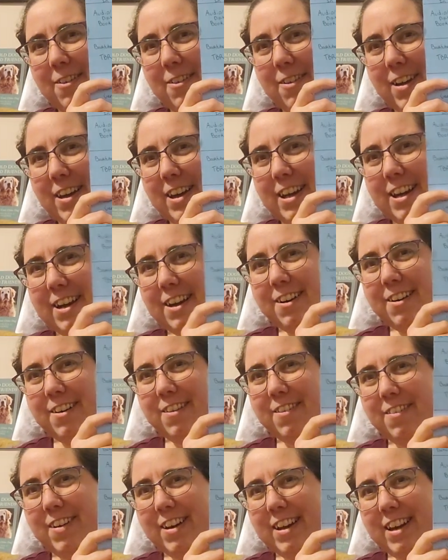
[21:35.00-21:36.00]
one here
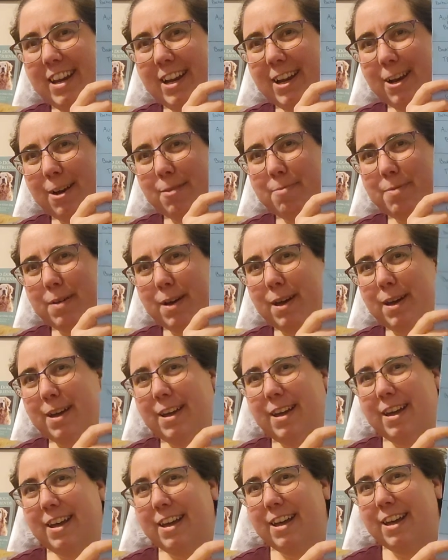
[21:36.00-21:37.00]
and one here, but
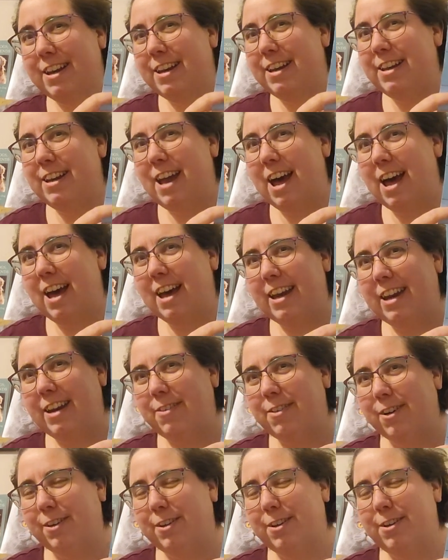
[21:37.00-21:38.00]
not
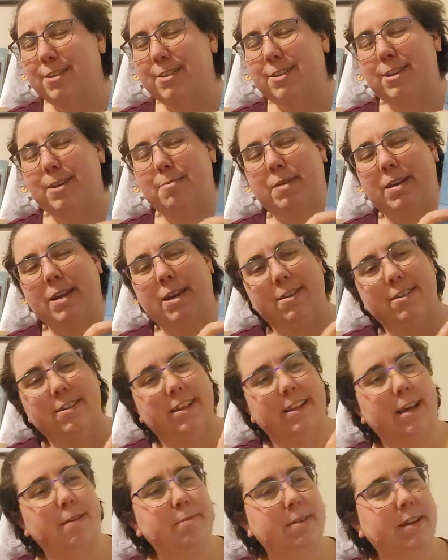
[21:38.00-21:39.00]
anywhere close to it being else. So
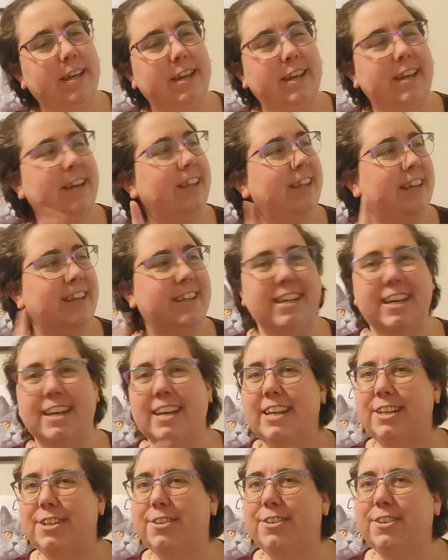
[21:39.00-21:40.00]
let me, like I said,
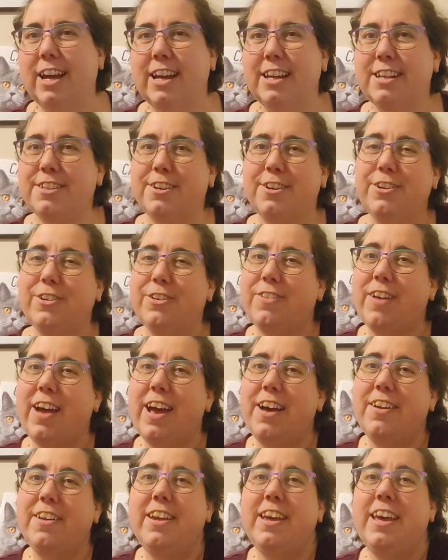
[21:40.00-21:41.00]
get you guys turned
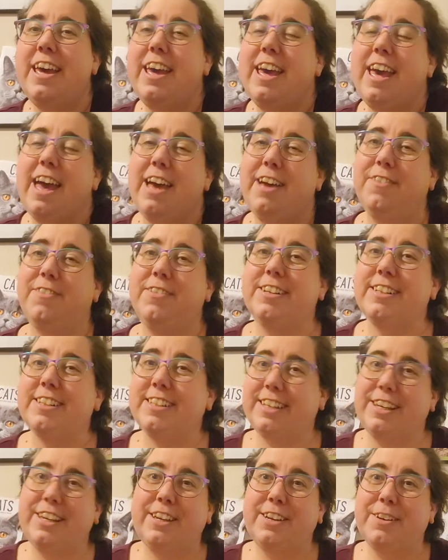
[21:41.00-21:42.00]
around and we'll
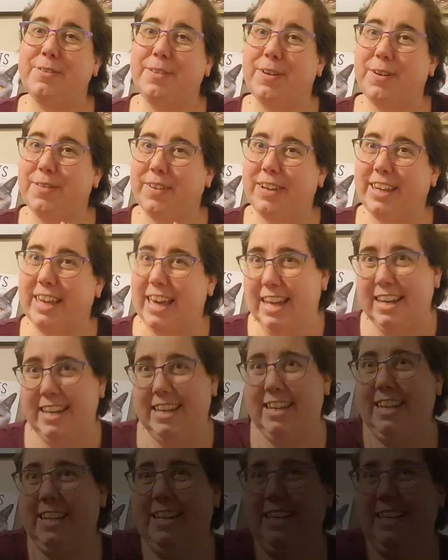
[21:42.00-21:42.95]
see what we get.